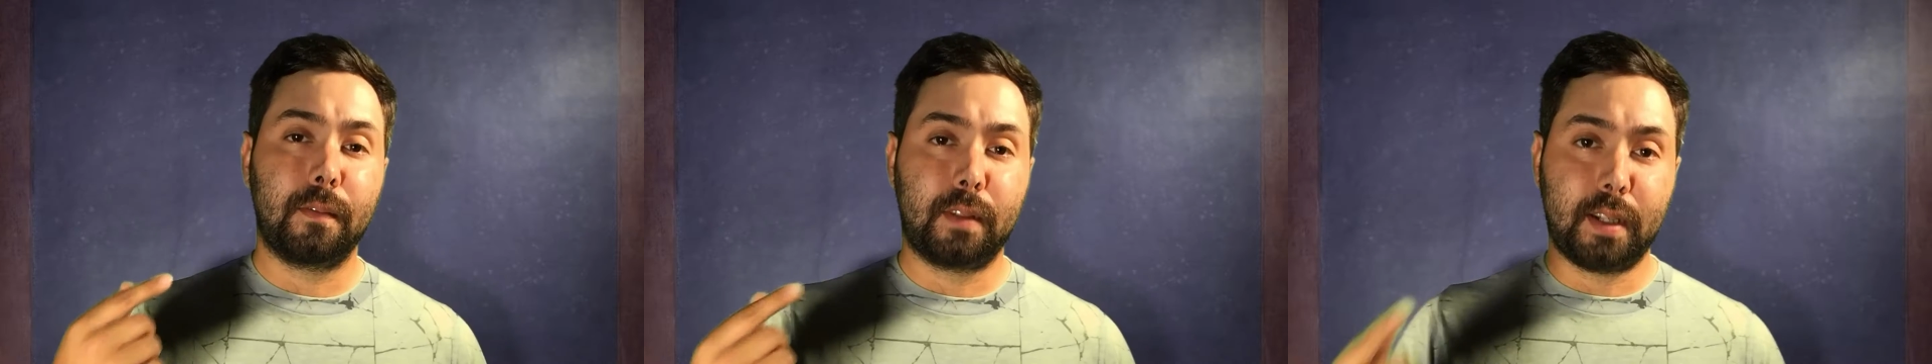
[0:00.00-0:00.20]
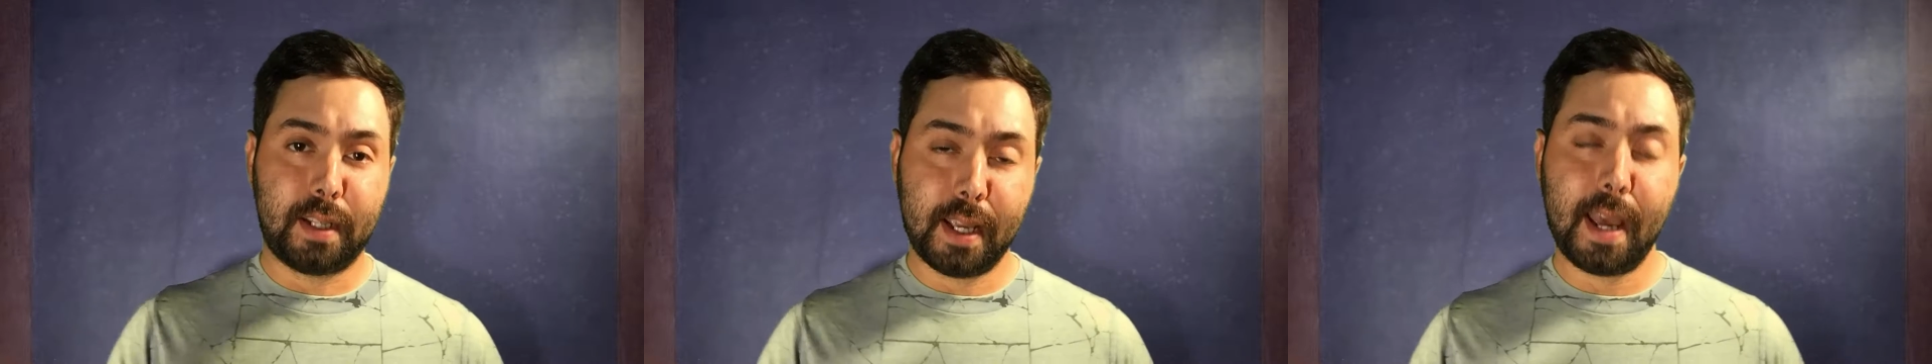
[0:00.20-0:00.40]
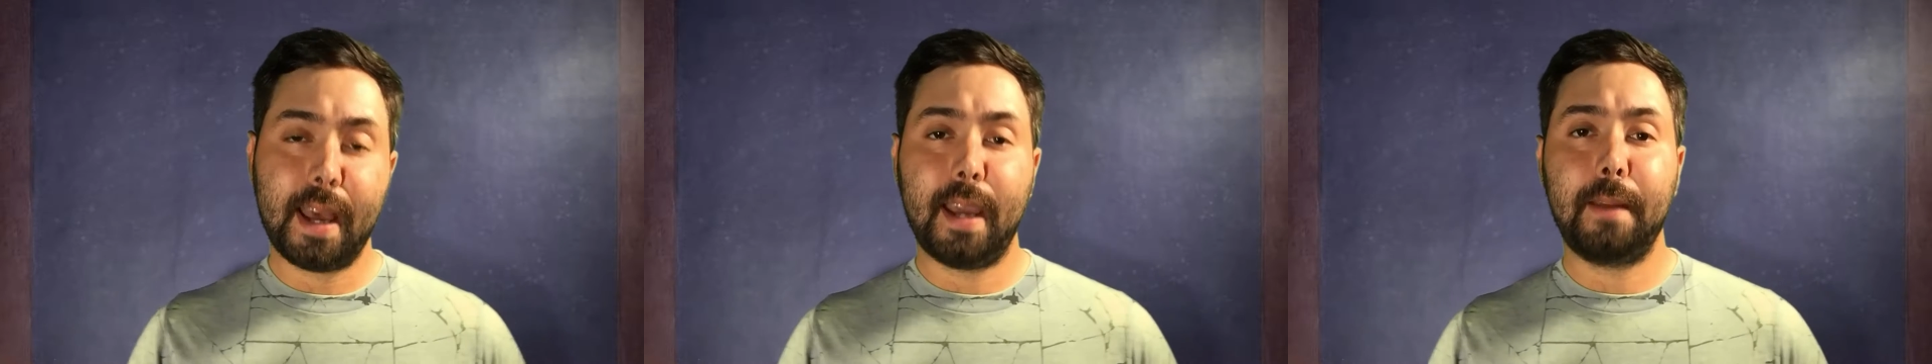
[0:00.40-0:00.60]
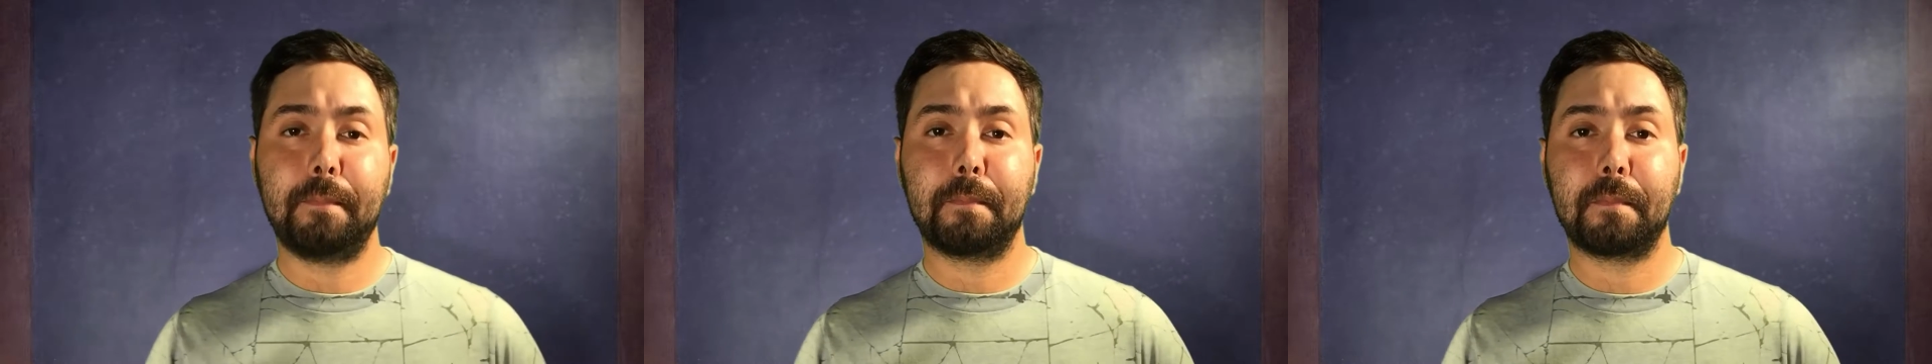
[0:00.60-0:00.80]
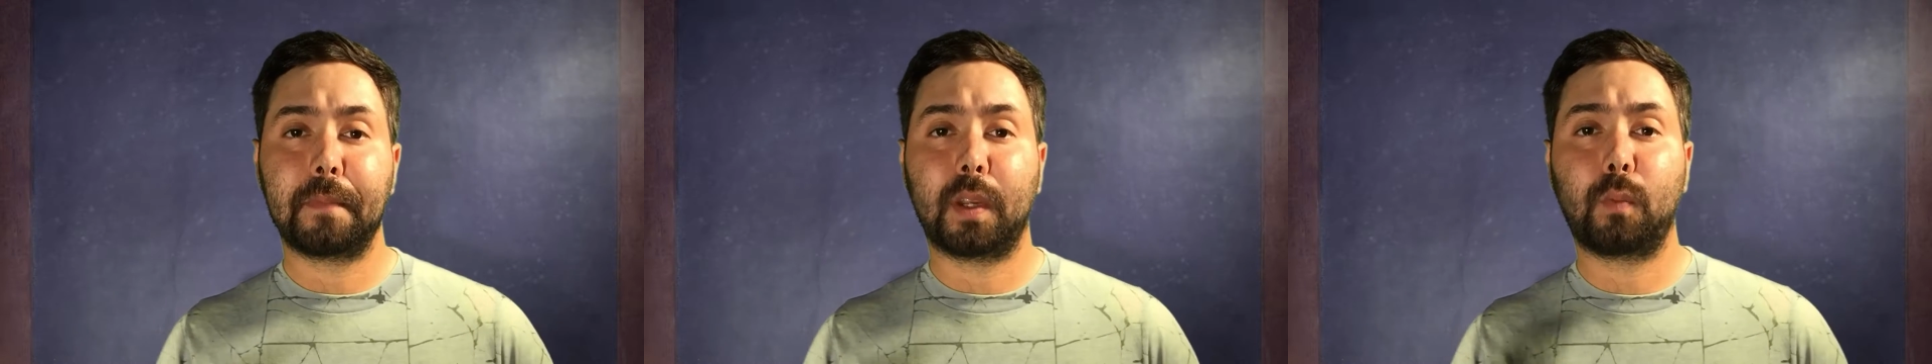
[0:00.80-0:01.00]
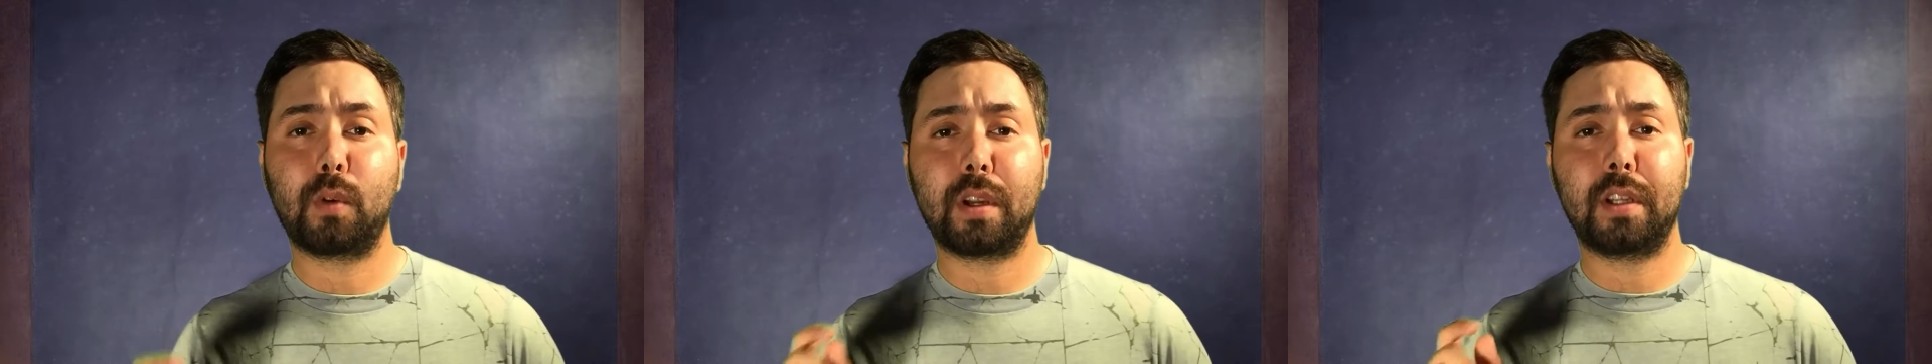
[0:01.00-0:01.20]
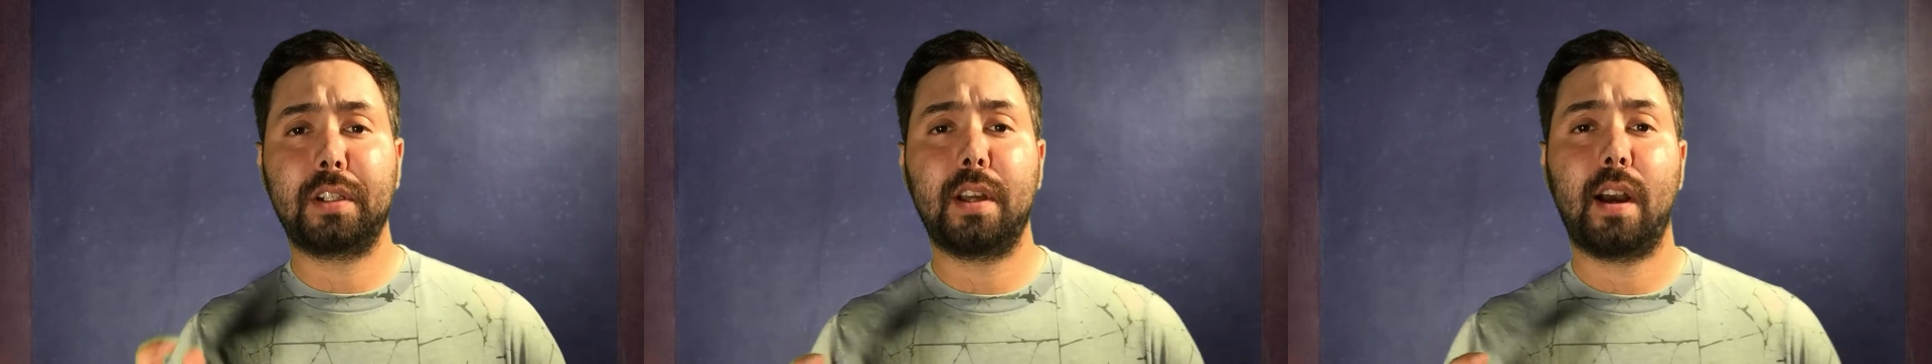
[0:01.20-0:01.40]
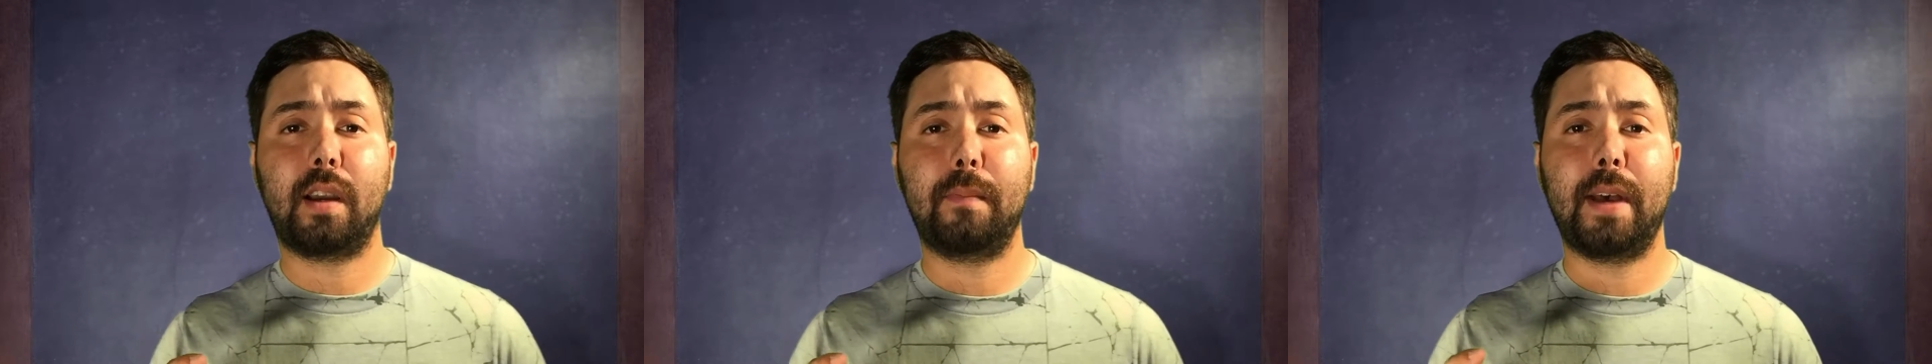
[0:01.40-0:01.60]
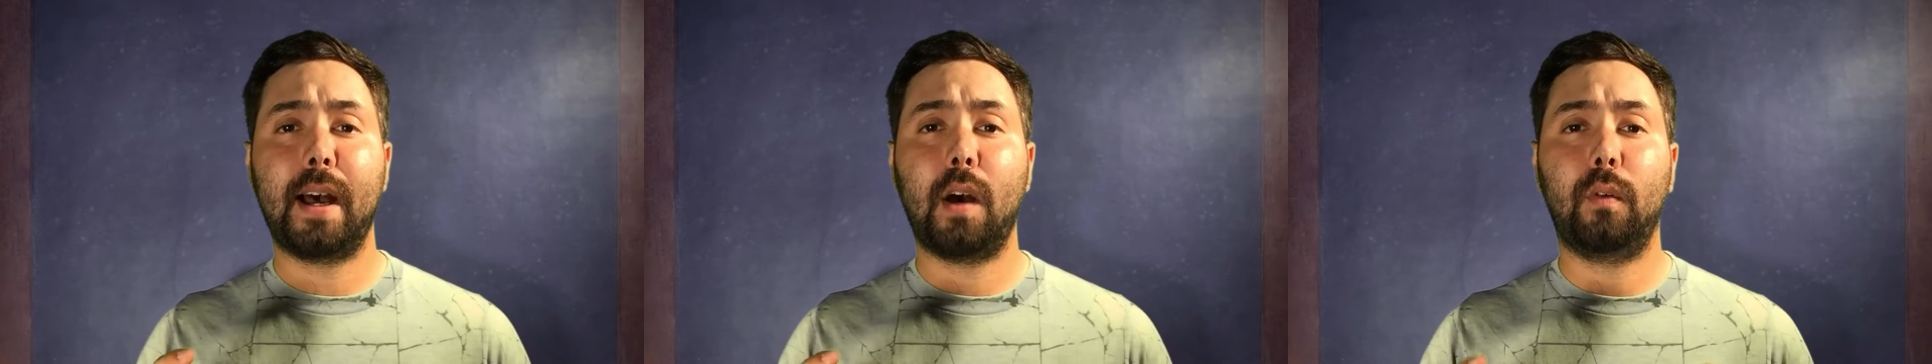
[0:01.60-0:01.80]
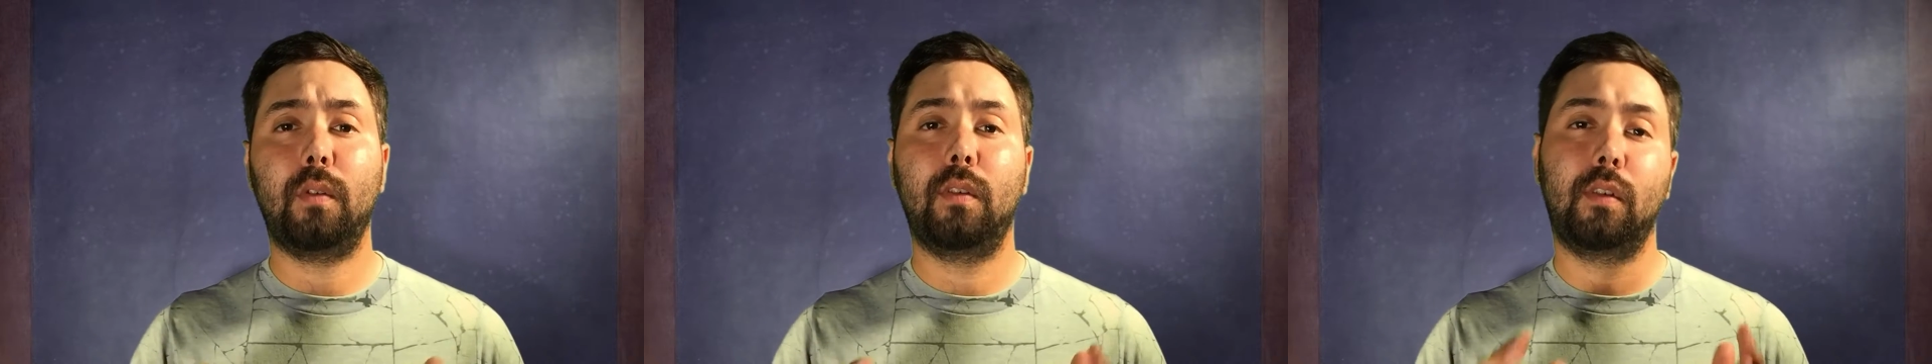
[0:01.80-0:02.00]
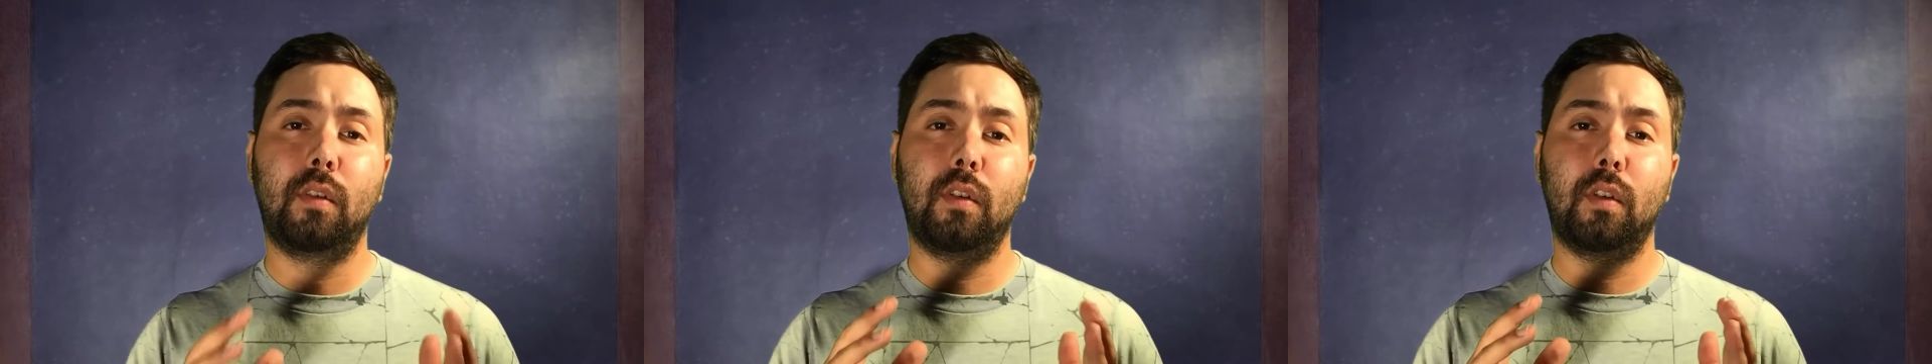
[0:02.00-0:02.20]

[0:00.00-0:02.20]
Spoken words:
today we're going to talk about